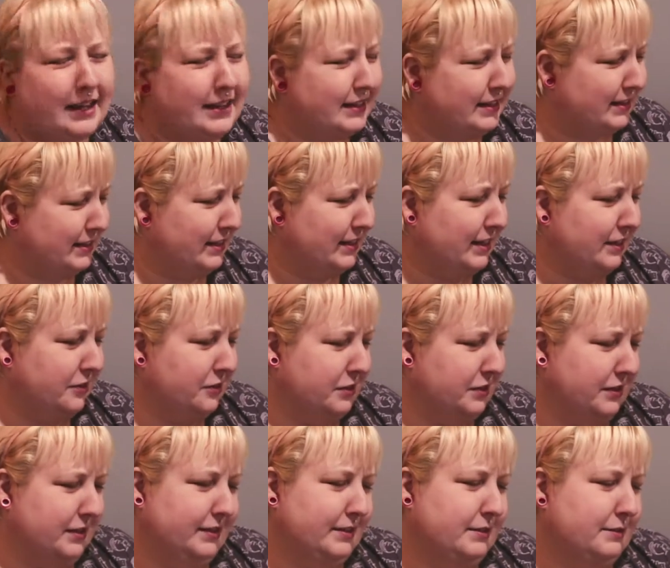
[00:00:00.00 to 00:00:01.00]
think I
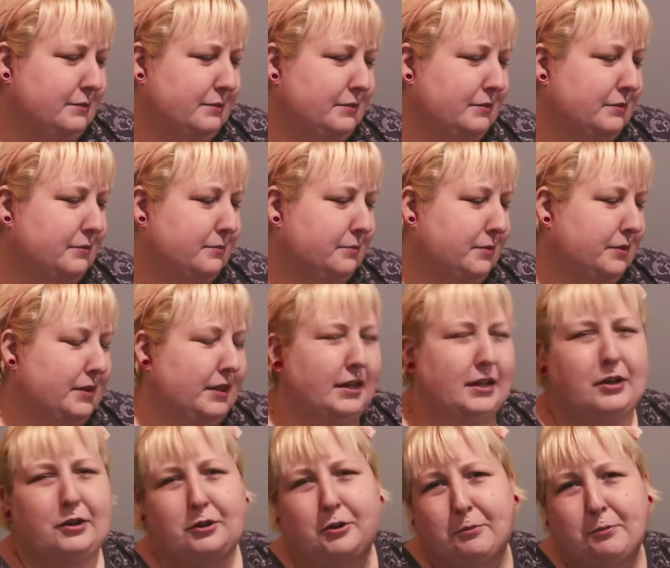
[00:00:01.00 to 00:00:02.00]
got this with a
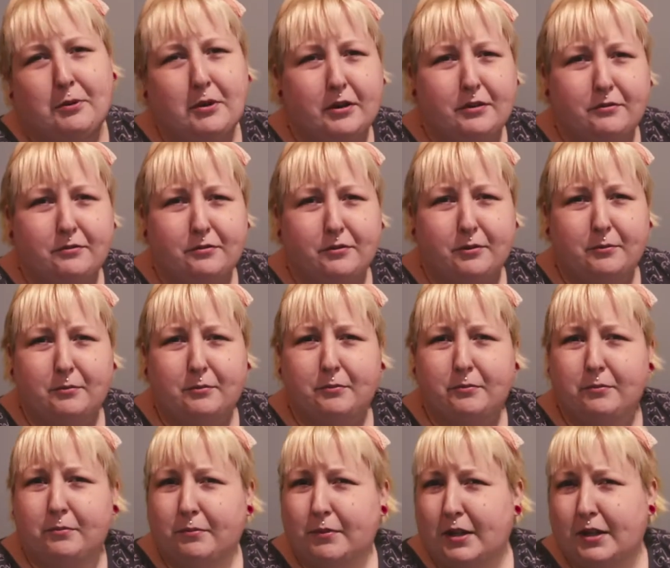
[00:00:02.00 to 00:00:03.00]
coupon
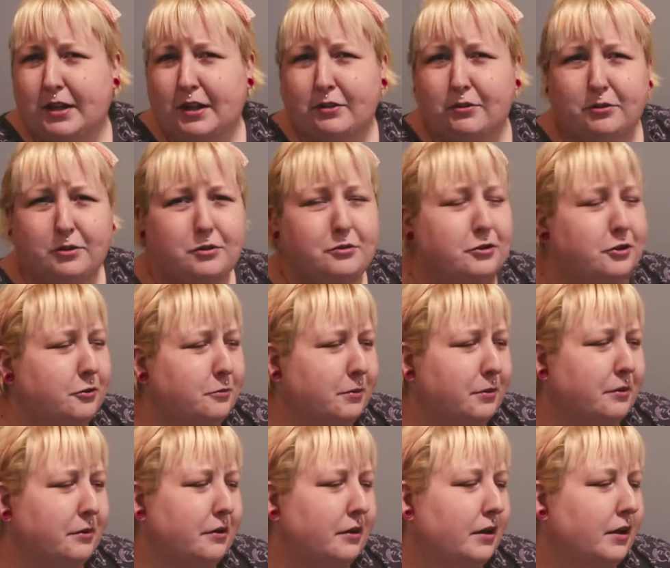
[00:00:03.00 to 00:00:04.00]
from another
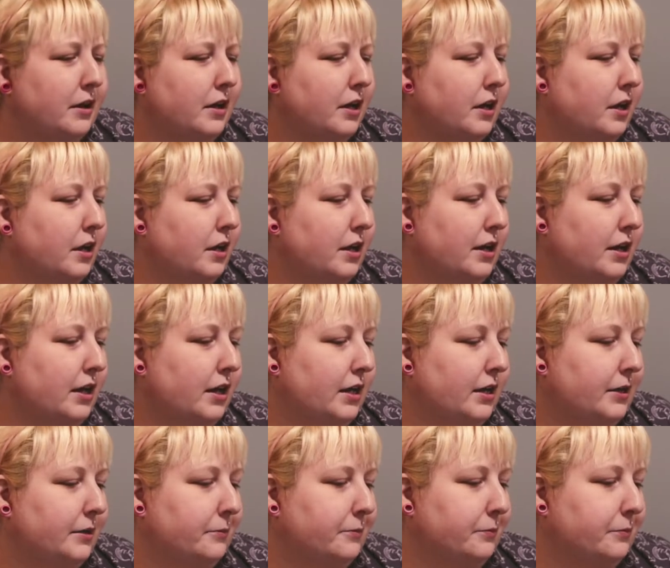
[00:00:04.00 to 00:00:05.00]
YouTuber.
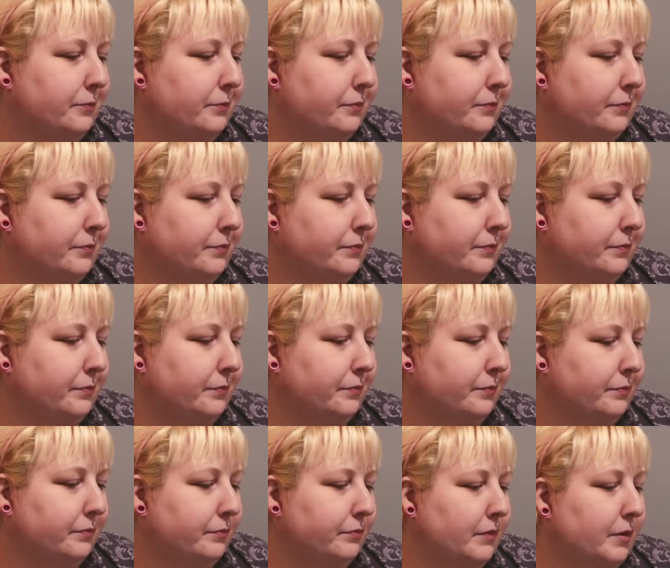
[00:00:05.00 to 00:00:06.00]

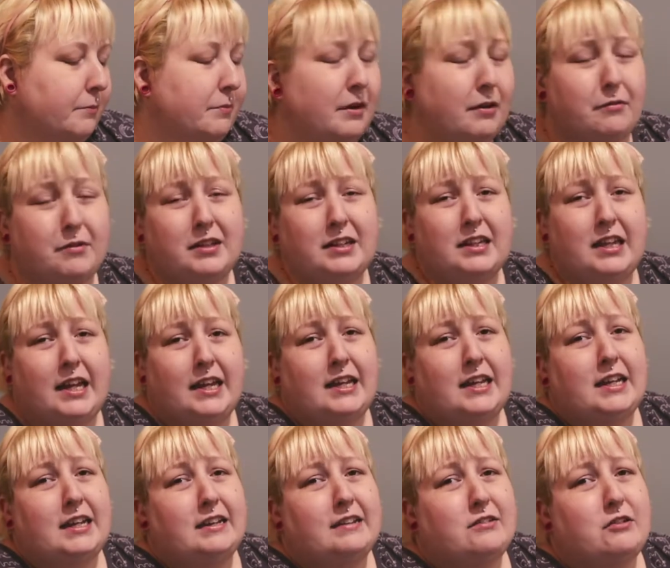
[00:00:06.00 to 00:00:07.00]
But I really like
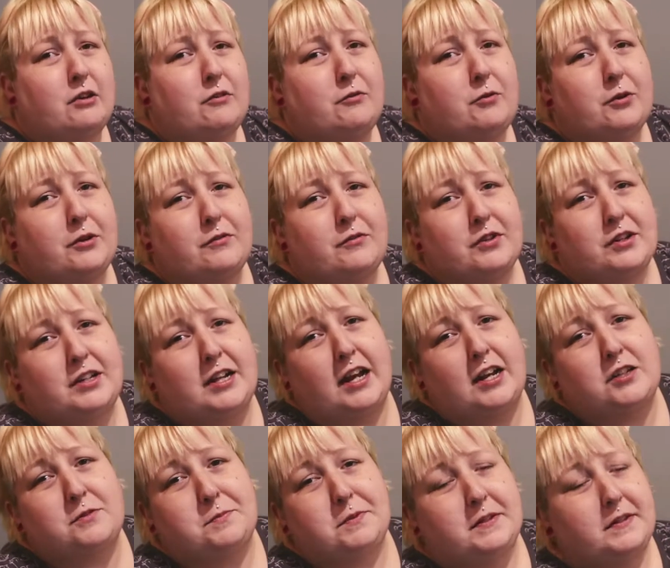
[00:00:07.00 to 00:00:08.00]
it. It's got 4 different
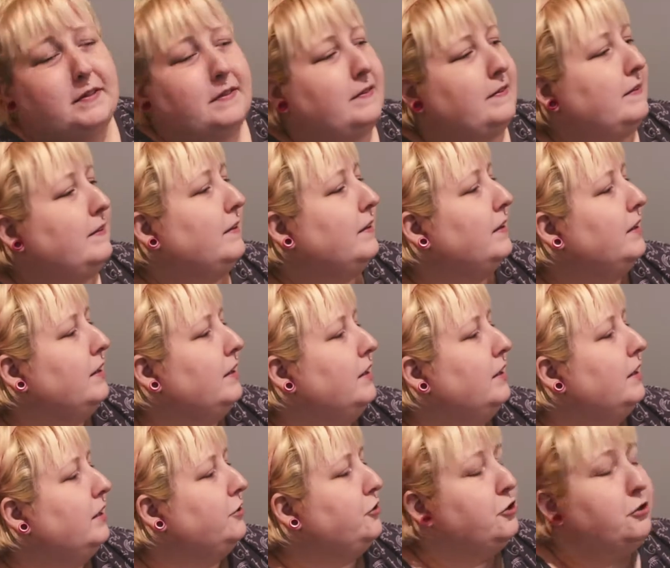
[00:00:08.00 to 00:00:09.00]
attachments,
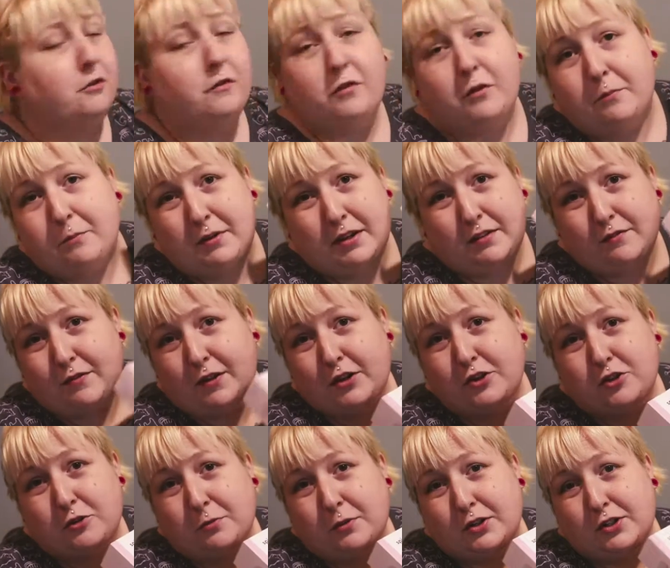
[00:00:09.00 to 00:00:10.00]
2 of them being
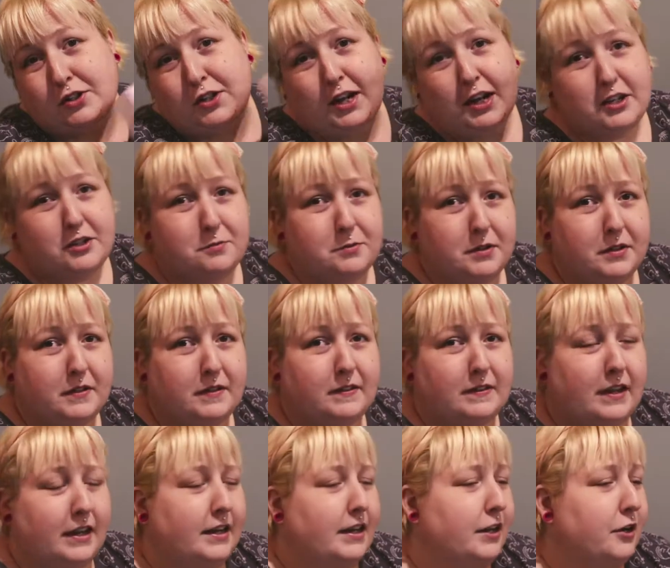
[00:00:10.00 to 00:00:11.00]
facial brush
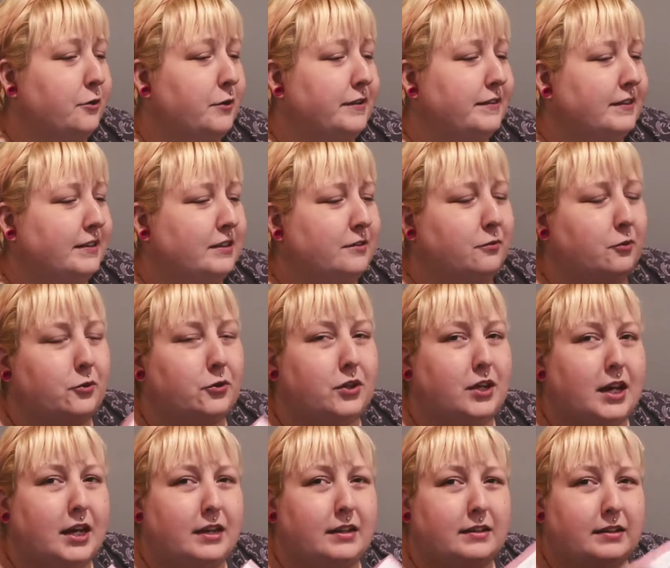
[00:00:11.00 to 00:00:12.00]
attachments, and I always
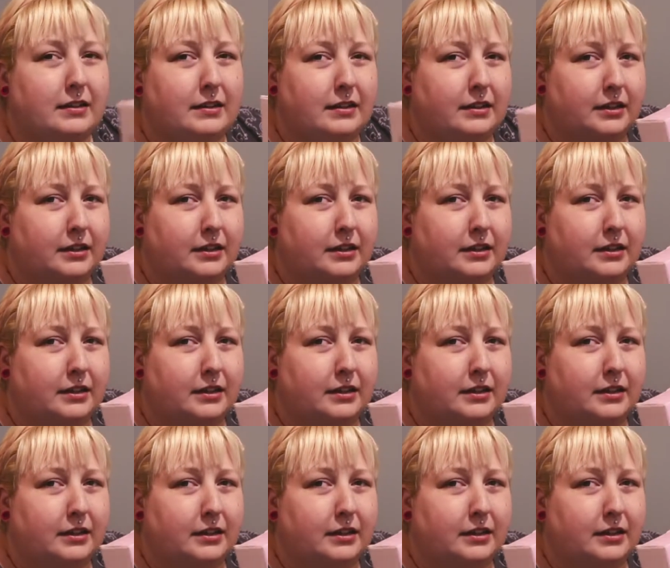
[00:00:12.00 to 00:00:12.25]
exfoliate